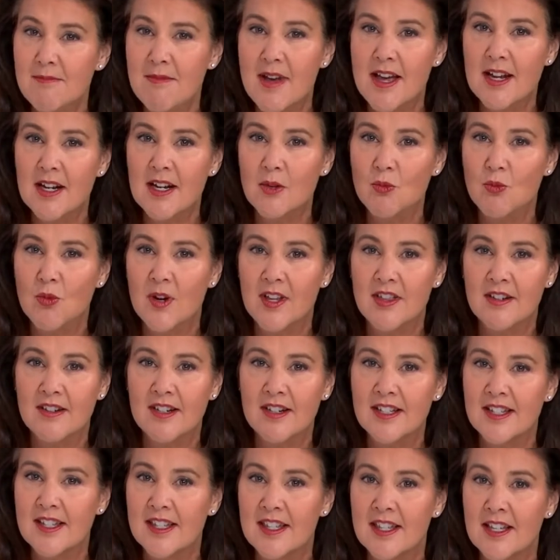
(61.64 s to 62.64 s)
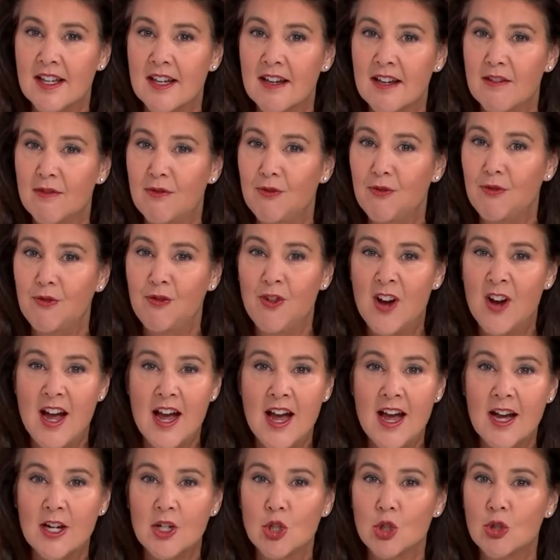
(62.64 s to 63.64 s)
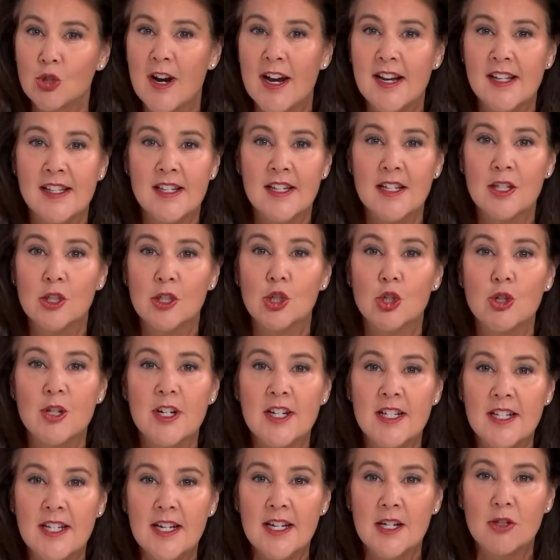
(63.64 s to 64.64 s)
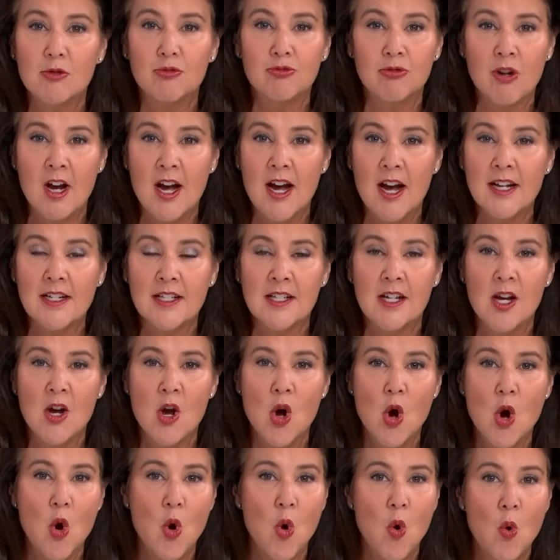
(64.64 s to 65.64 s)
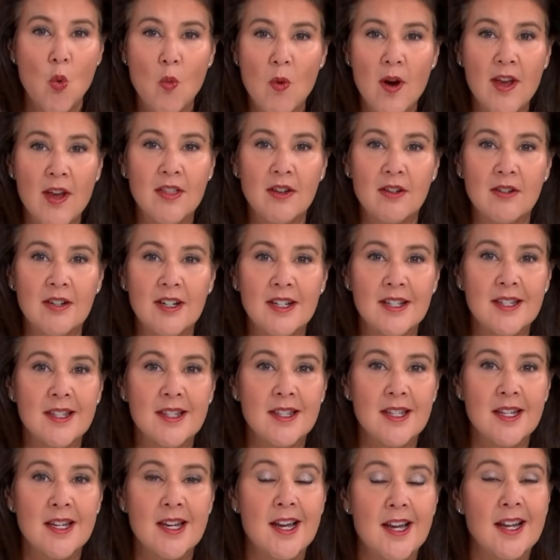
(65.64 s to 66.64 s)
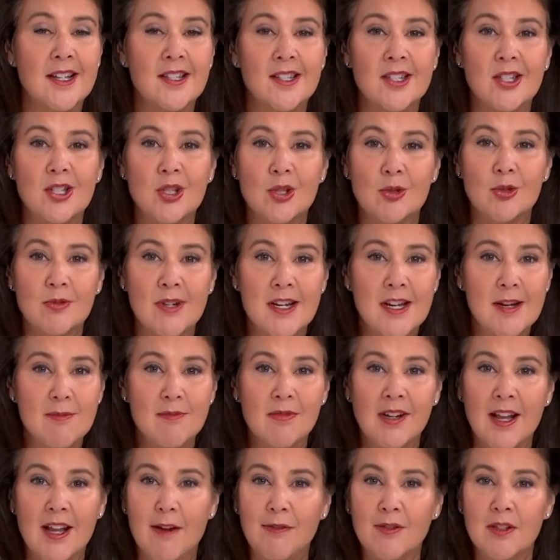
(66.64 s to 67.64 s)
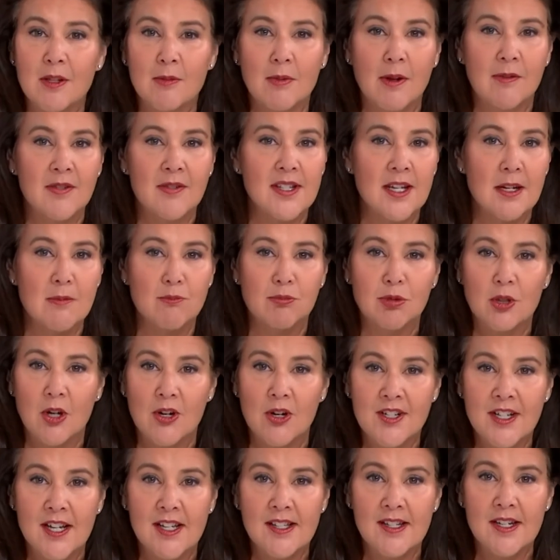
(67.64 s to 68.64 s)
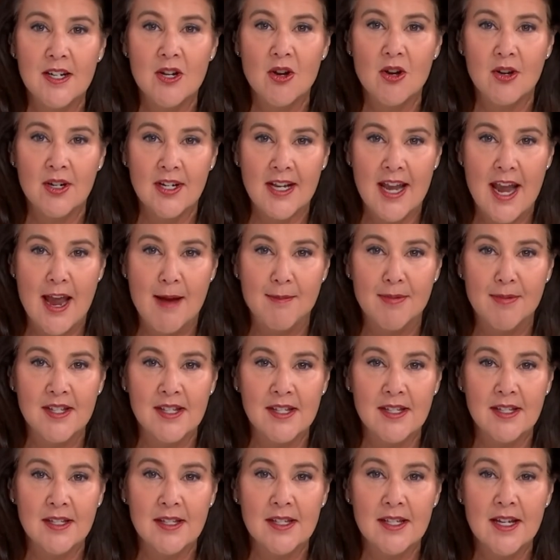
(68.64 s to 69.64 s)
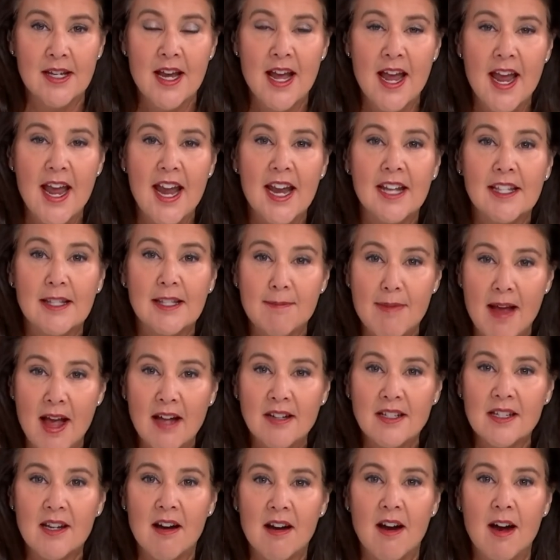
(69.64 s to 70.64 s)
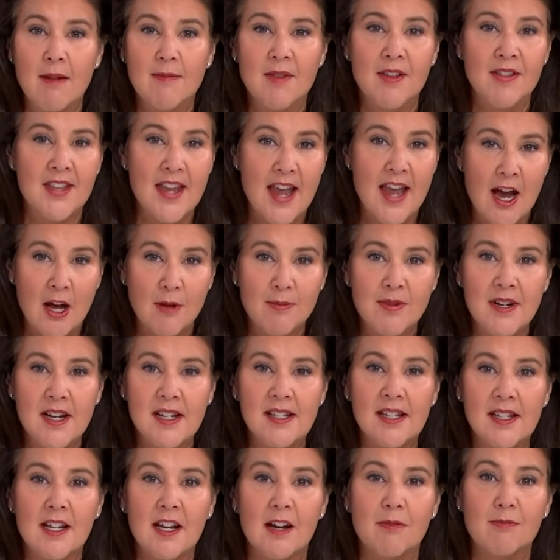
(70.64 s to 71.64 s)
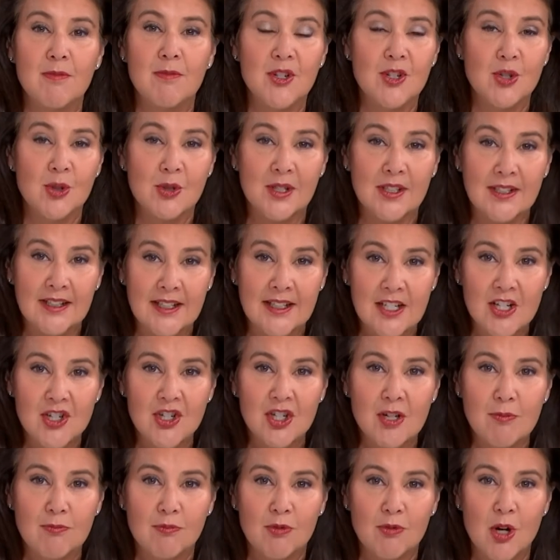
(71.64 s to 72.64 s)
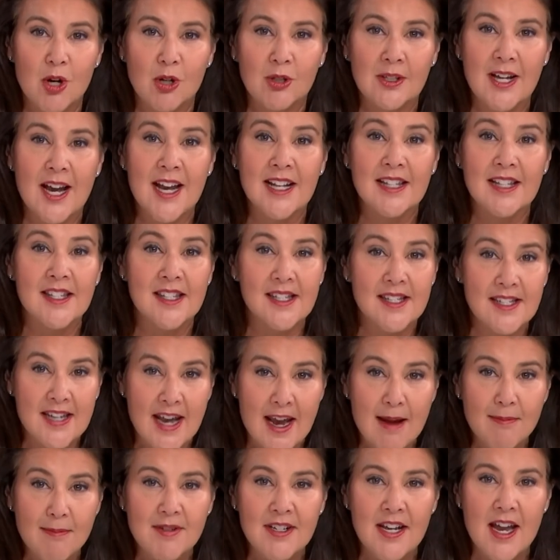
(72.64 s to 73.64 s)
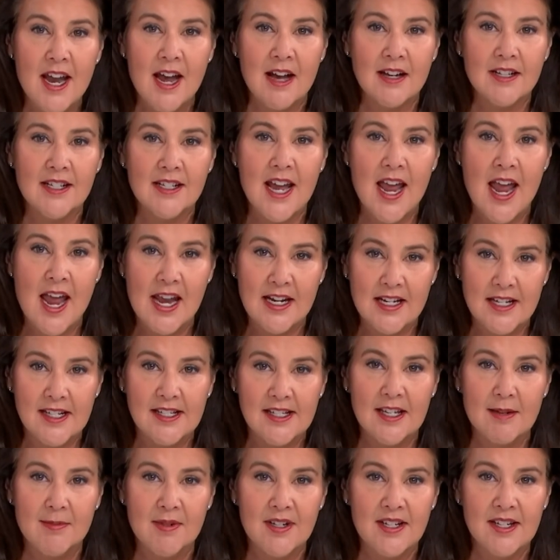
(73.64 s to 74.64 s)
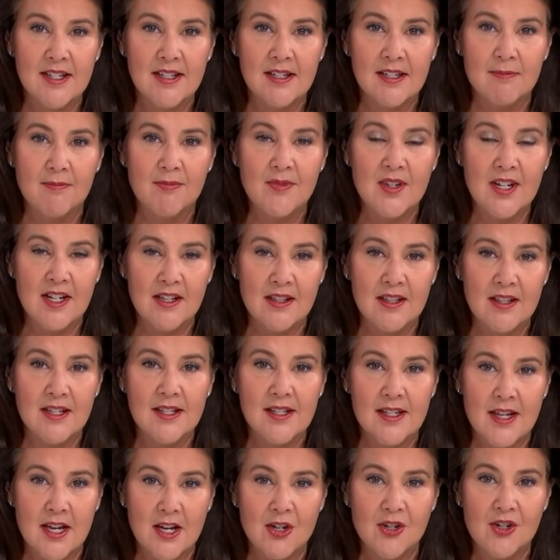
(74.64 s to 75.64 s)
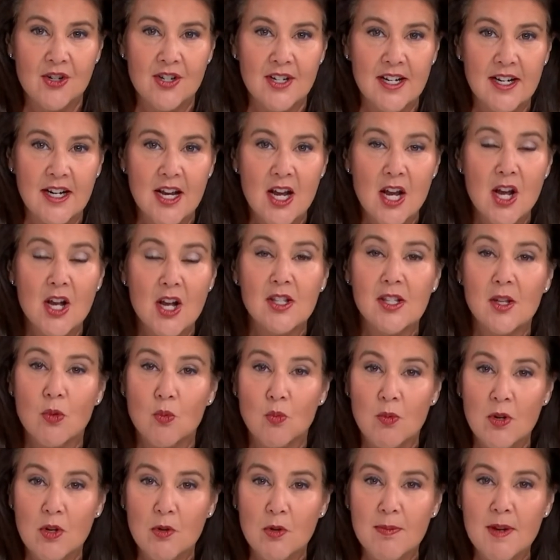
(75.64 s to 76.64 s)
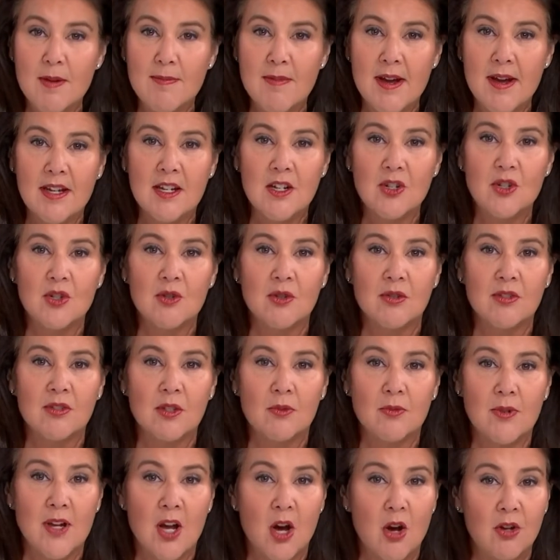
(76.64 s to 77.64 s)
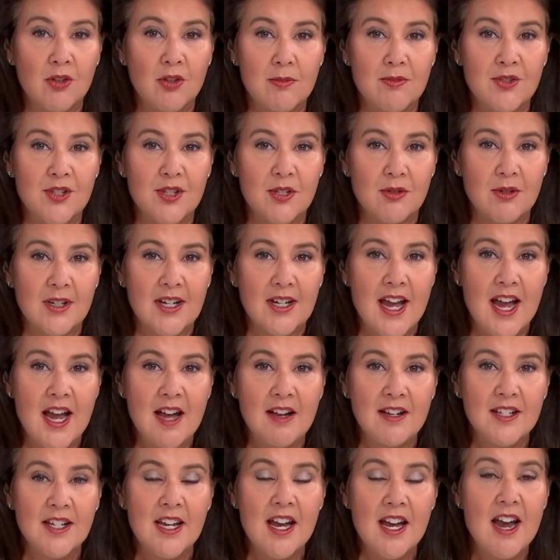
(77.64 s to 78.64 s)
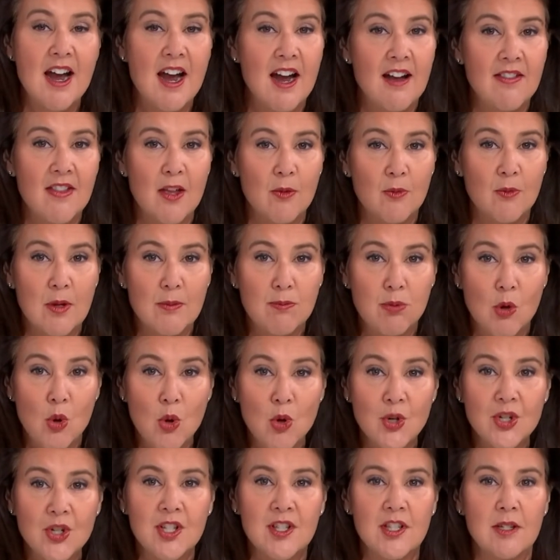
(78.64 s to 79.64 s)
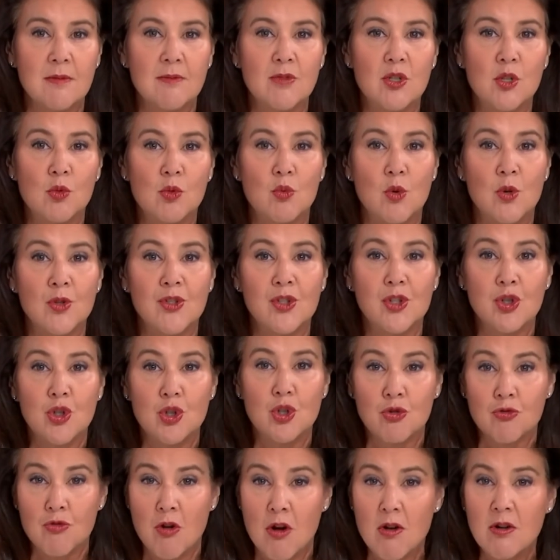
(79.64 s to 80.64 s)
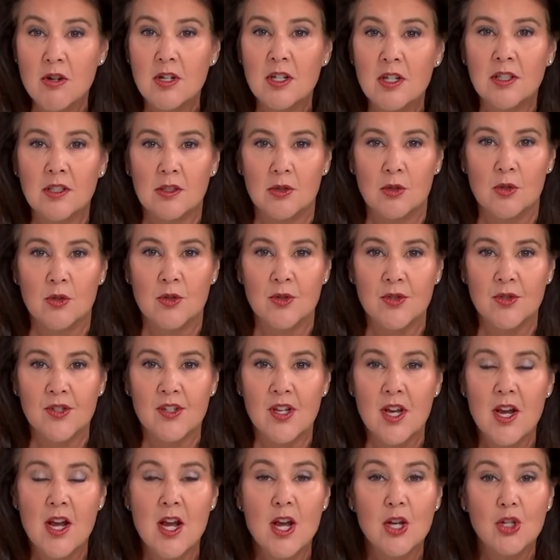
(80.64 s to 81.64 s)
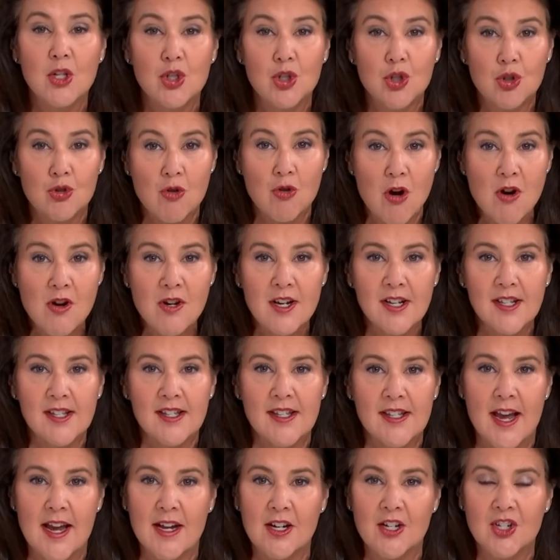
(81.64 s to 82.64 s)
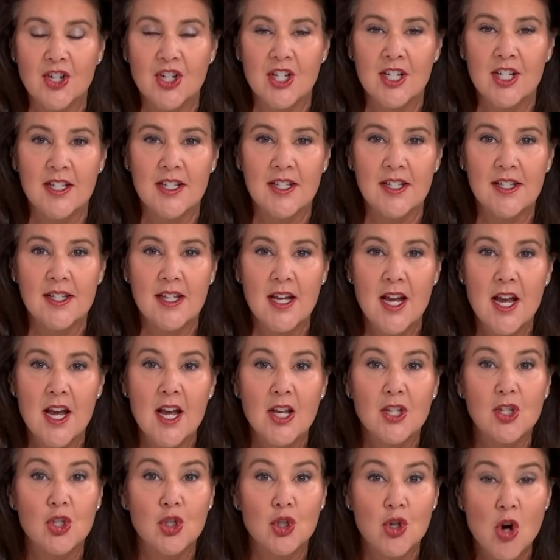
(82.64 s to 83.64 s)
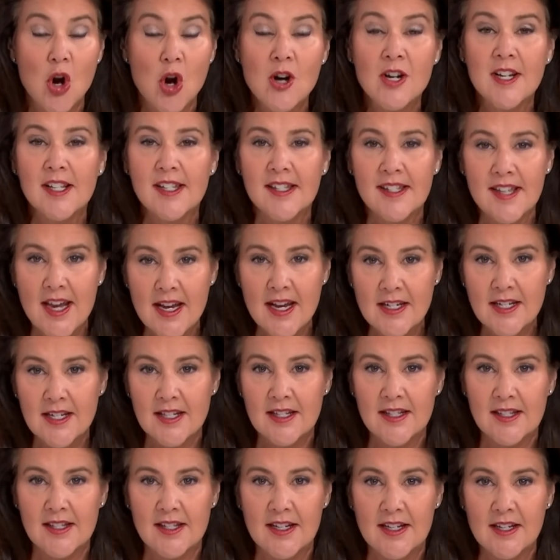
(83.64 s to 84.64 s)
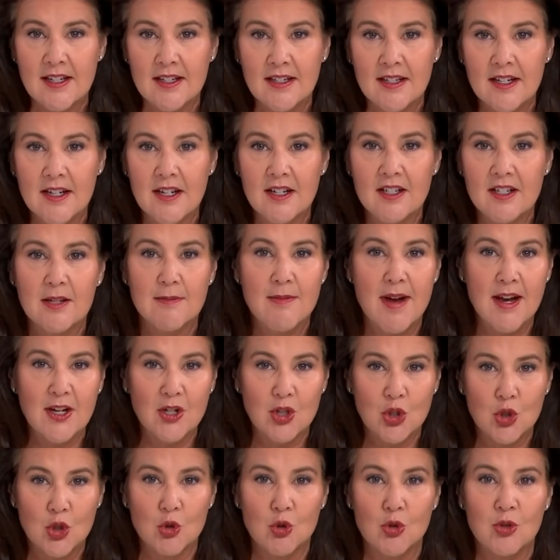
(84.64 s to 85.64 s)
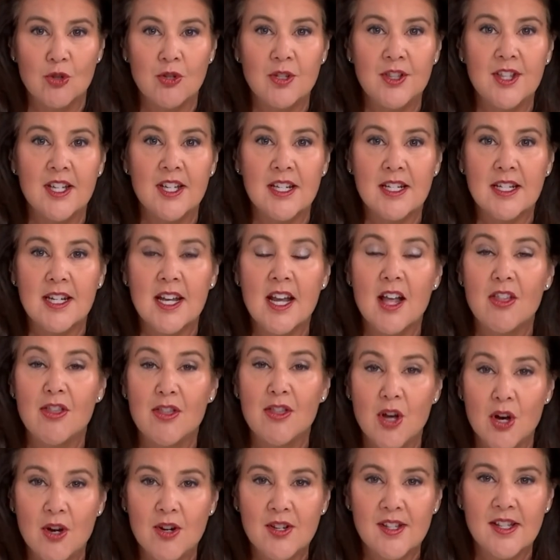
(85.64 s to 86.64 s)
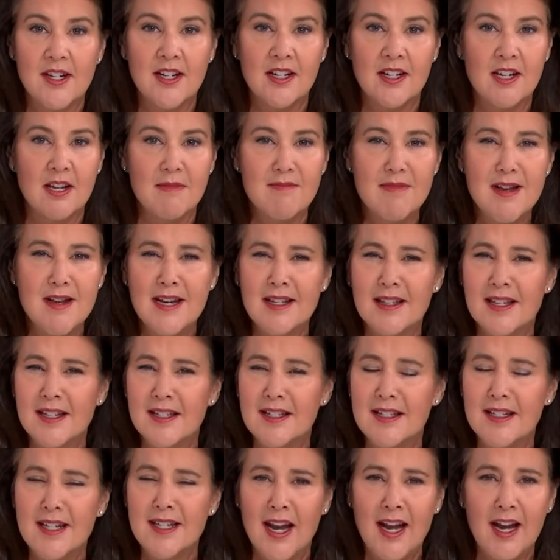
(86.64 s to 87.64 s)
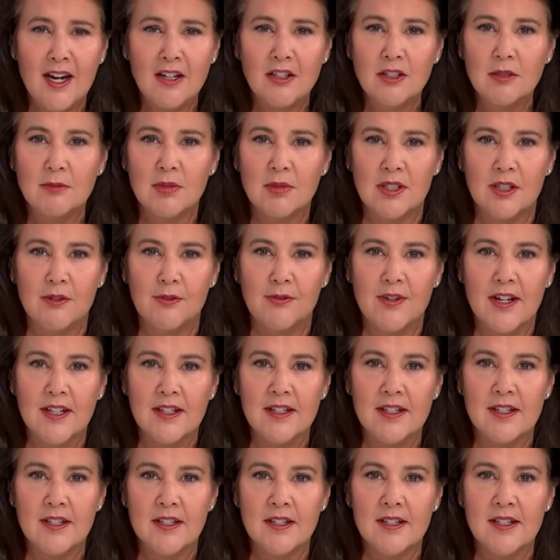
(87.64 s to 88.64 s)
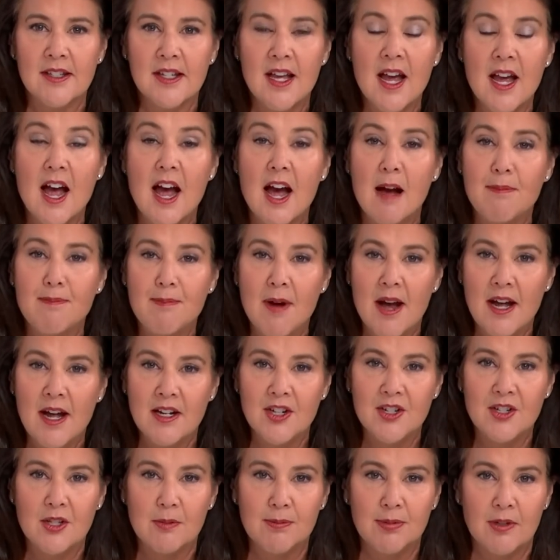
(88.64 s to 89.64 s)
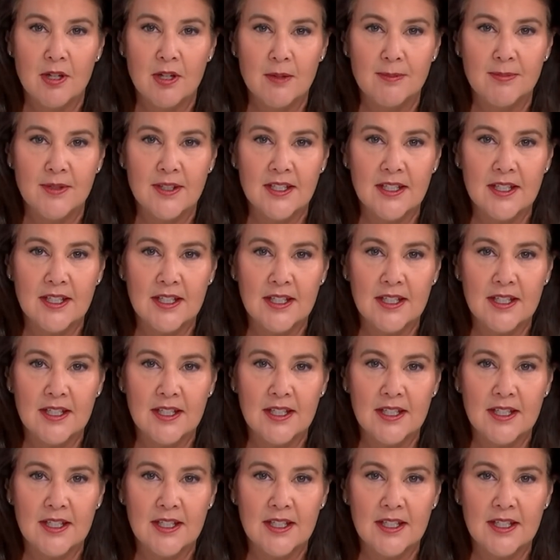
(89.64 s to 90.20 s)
matter whether it's the far crazy lunatic right or whether it's the extreme left that we've seen protesting on campuses. It's about time that the Albanese government took a leadership role and stamped out anti-Semitism in this country. So we'll be making sure that we hold them to account and that we push them towards stronger laws, stronger sanctions, stronger sentencing to make sure that those that are committing these terrible offences are punished appropriately.